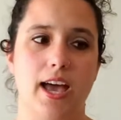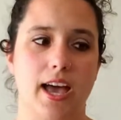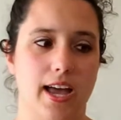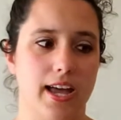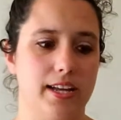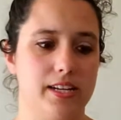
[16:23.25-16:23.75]

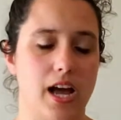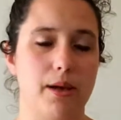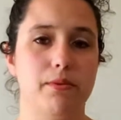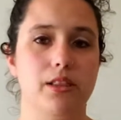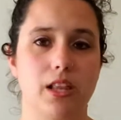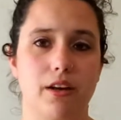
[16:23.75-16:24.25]
and
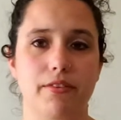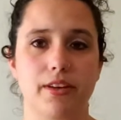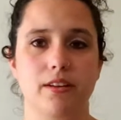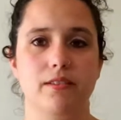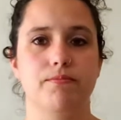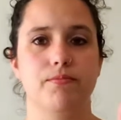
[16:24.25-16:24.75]
I'm
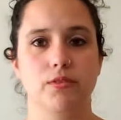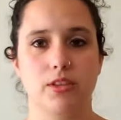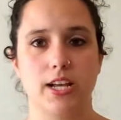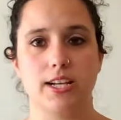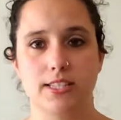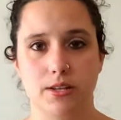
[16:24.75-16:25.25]
loving,
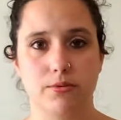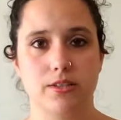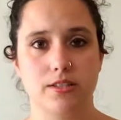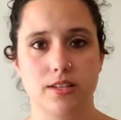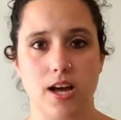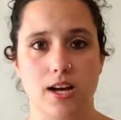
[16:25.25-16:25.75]
like I said with
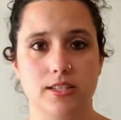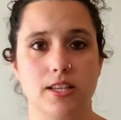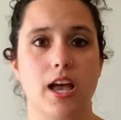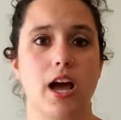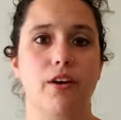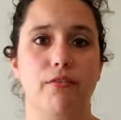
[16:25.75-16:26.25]
the socks,
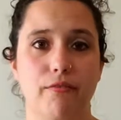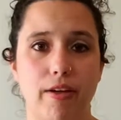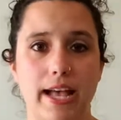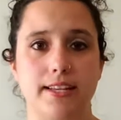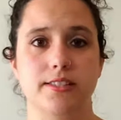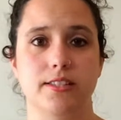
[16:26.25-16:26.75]
how
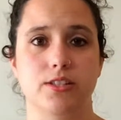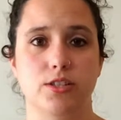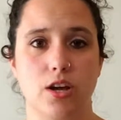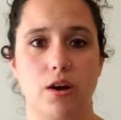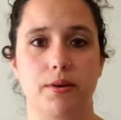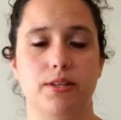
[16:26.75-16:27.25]
fast it's
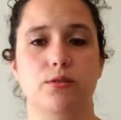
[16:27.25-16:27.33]
going.